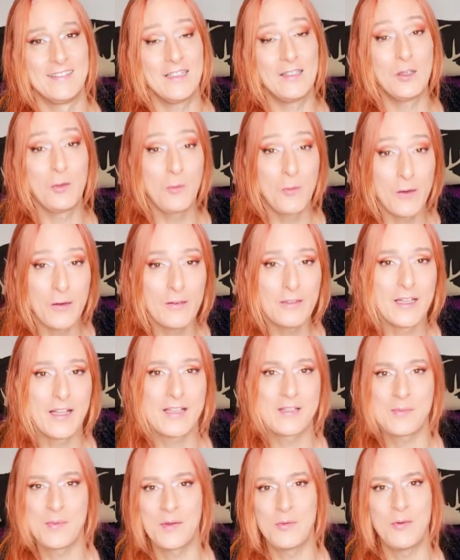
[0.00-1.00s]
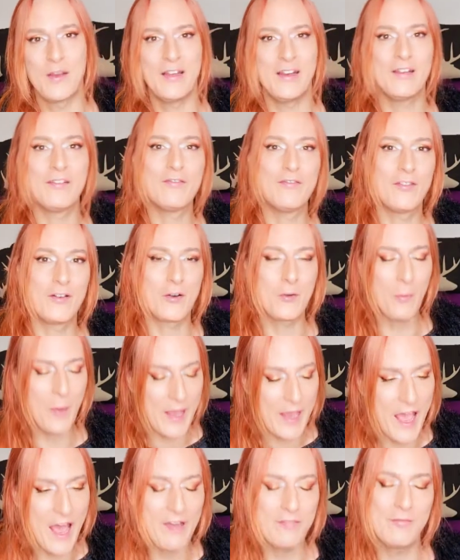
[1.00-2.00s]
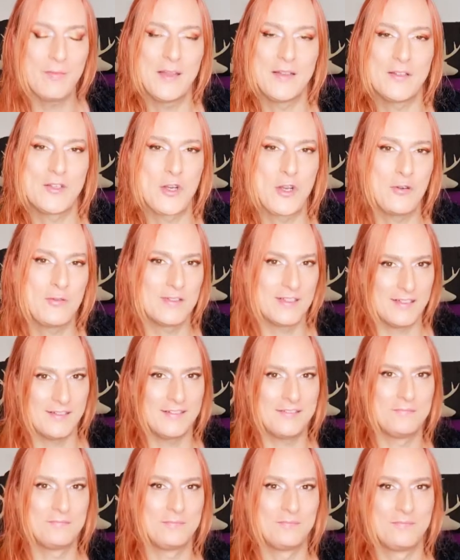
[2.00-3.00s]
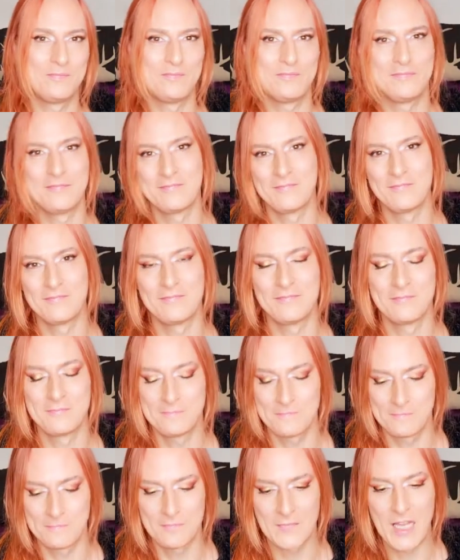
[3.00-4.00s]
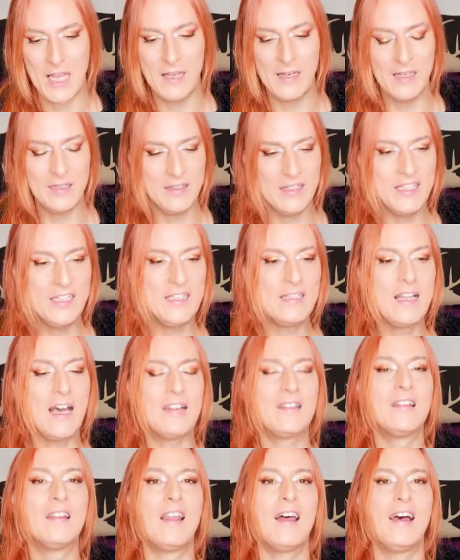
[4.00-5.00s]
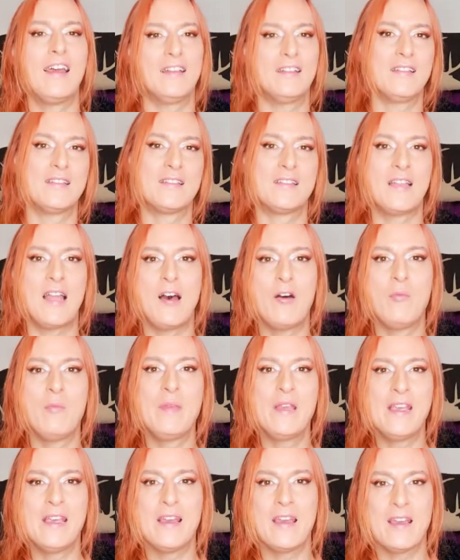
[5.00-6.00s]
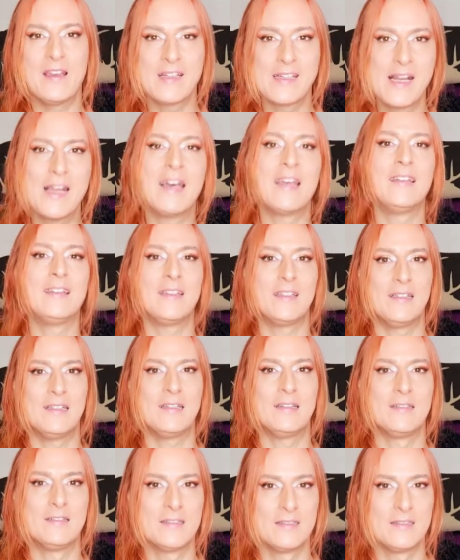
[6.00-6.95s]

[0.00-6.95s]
for. That the world has been waiting for. We have been chosen. And indeed, that light is now being ignited